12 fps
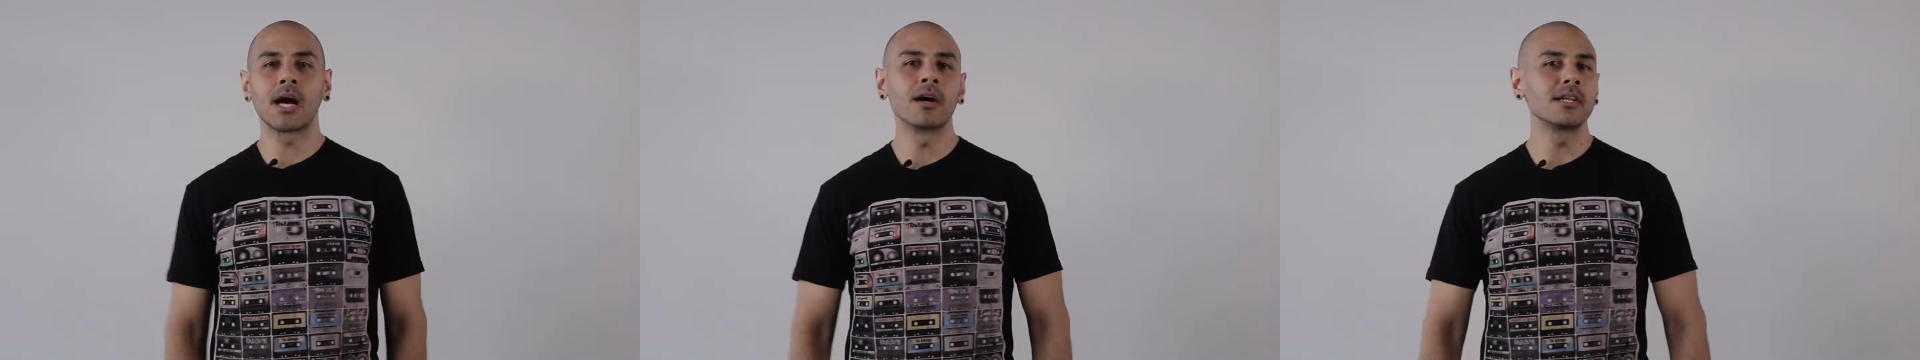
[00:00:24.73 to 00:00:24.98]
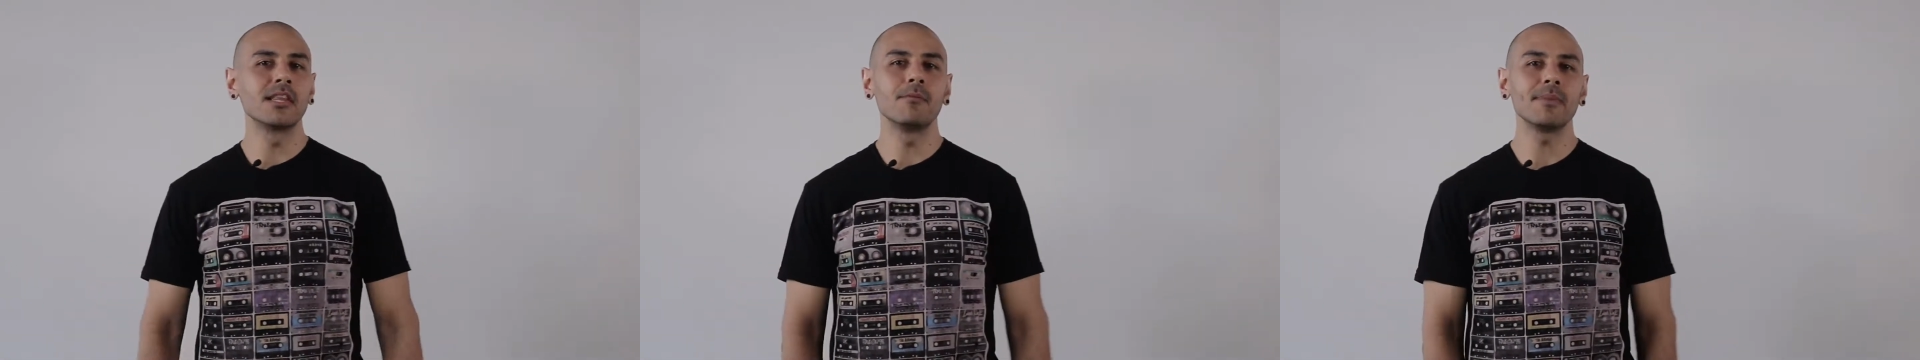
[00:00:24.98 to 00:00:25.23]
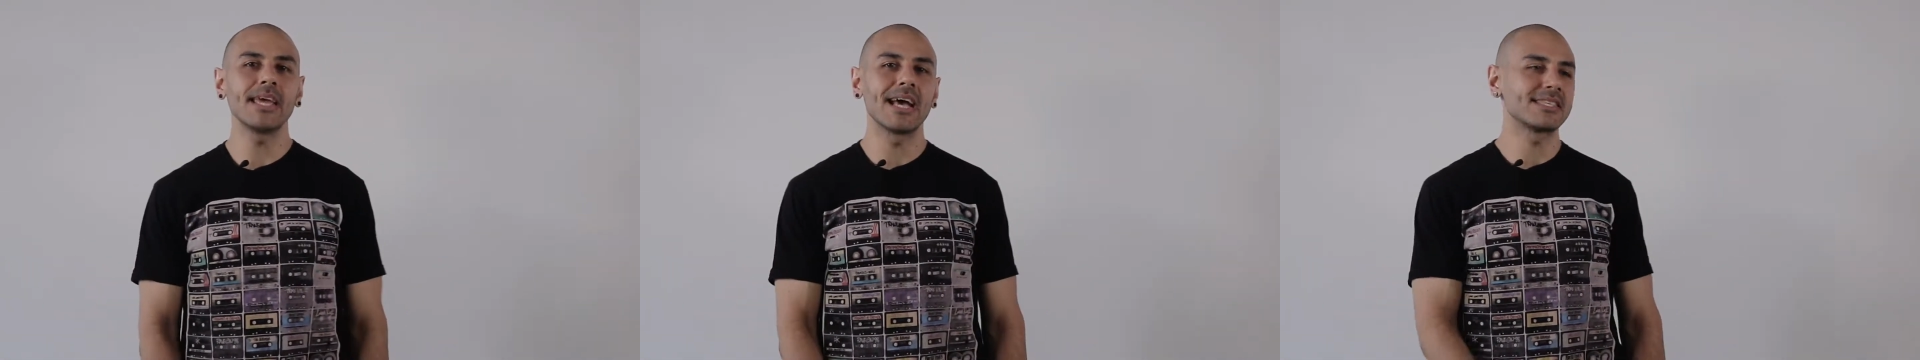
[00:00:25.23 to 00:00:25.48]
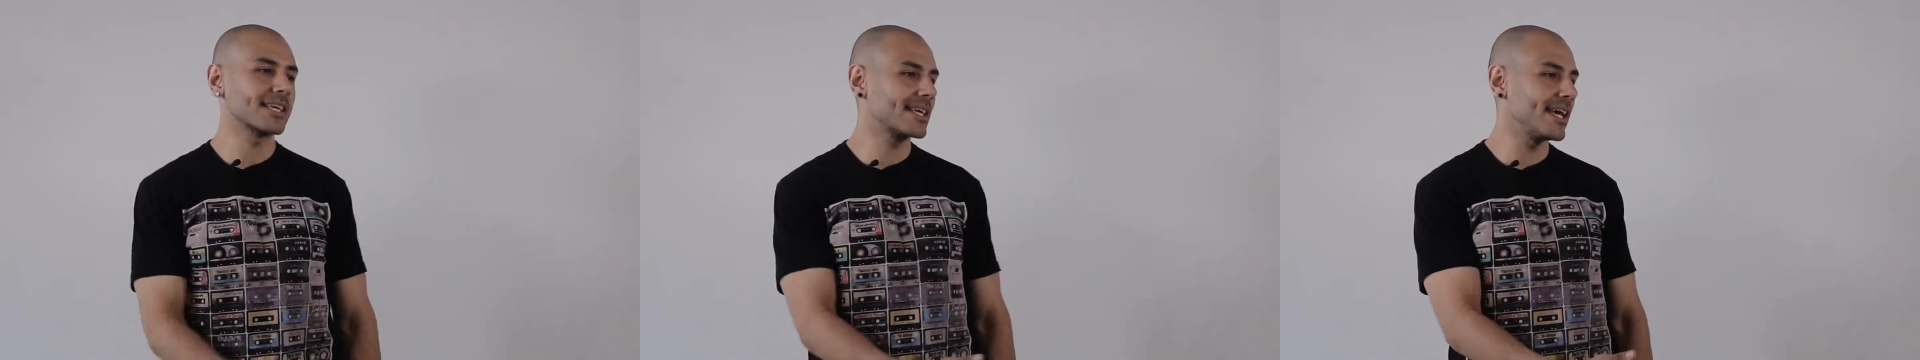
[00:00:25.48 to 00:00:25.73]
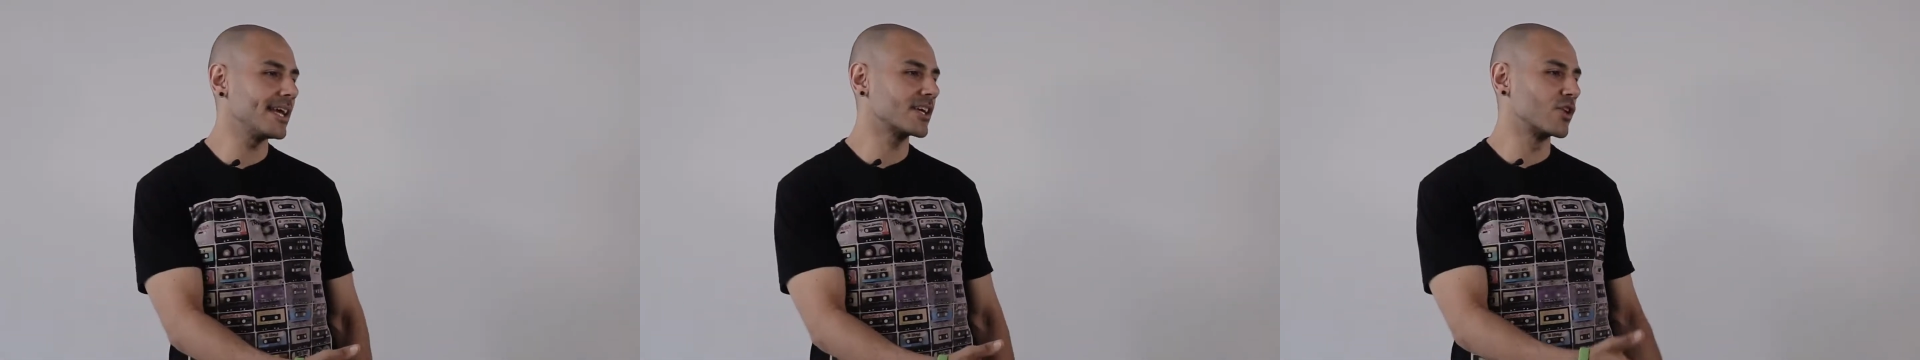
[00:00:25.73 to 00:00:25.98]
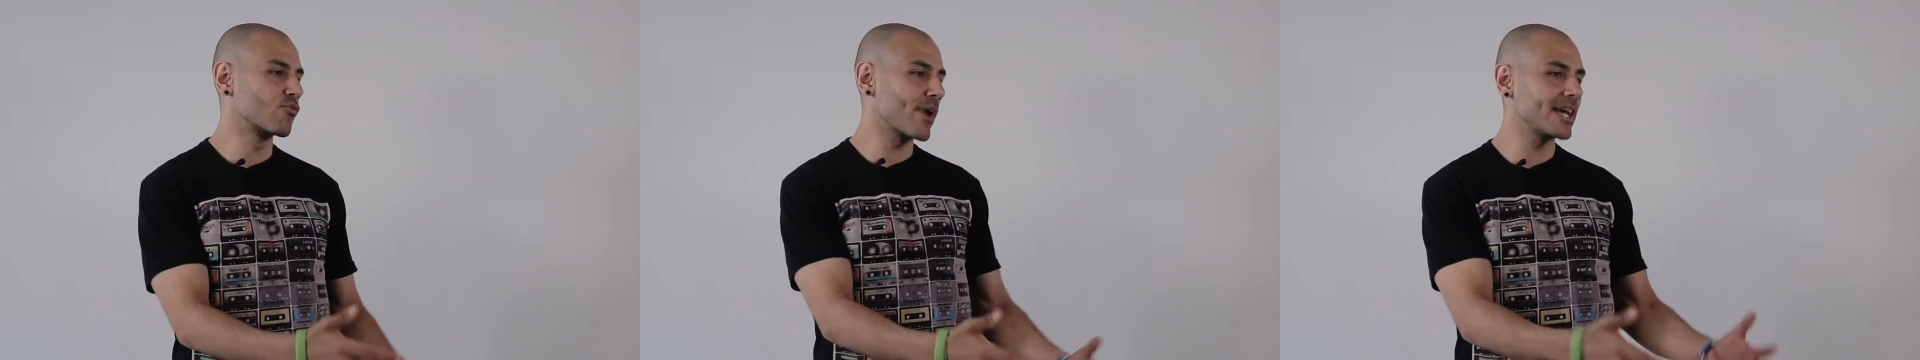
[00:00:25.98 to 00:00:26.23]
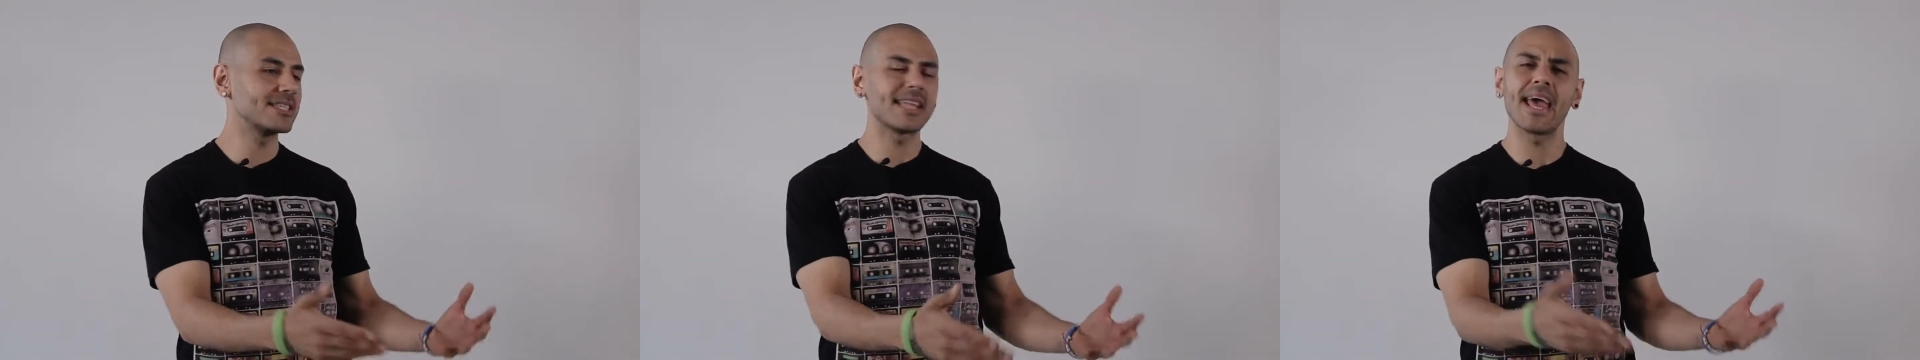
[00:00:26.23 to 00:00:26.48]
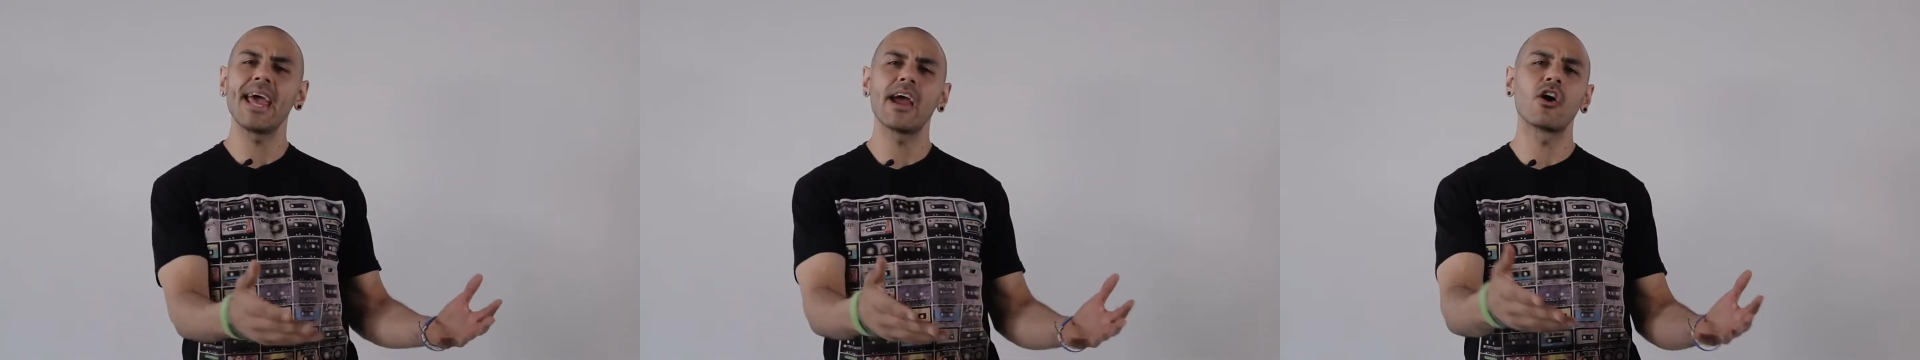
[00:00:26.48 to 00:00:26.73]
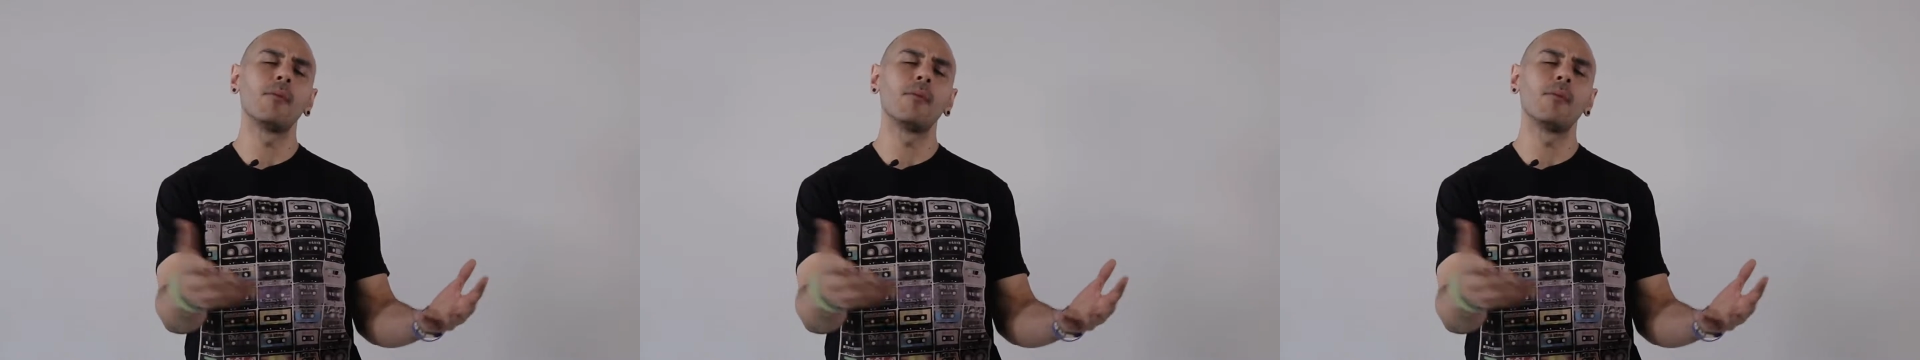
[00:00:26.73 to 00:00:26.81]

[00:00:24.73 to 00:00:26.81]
cuddling me as a kid can raise the hair